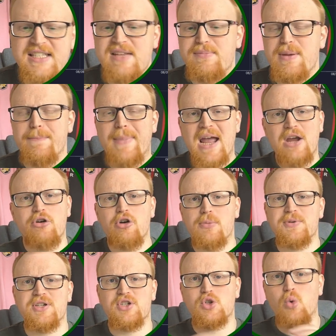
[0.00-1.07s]
They've been
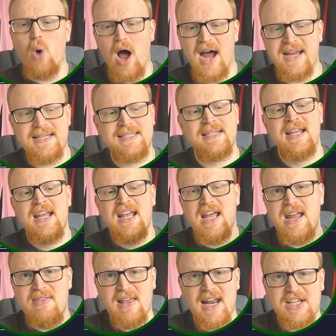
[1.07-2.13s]
bankrupted twice
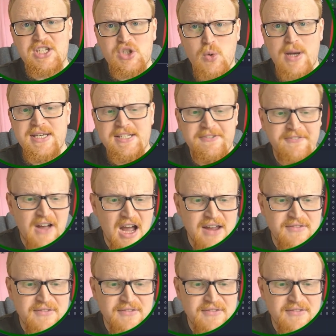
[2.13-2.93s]
in the last 25